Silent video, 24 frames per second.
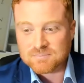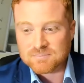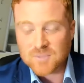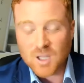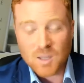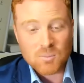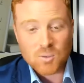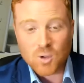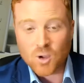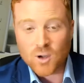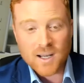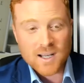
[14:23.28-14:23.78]
I'm
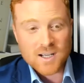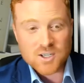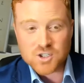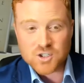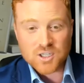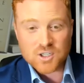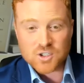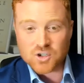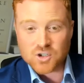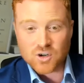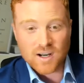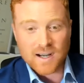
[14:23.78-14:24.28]
not
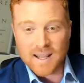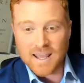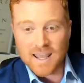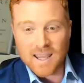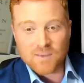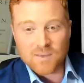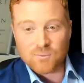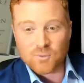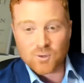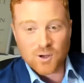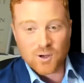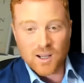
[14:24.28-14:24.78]
actually trying to
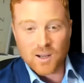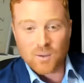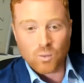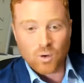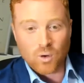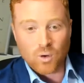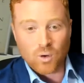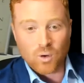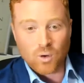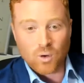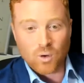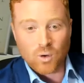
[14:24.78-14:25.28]
have what I
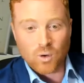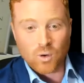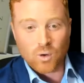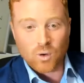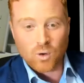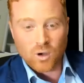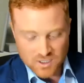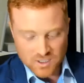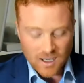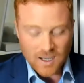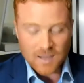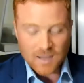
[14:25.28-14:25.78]

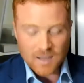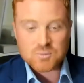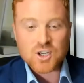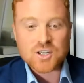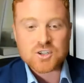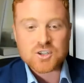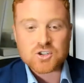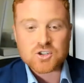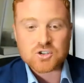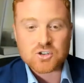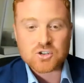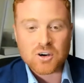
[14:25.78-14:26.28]
want.
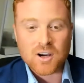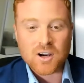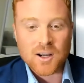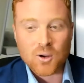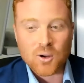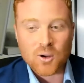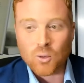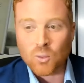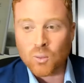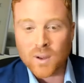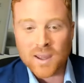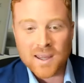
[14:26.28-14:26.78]
I'm
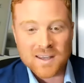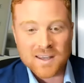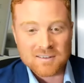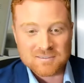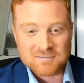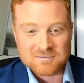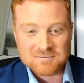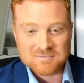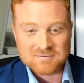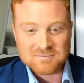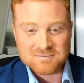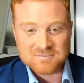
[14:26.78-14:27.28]
just trying to
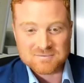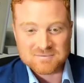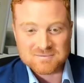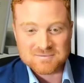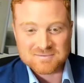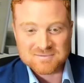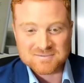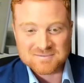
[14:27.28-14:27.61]
win.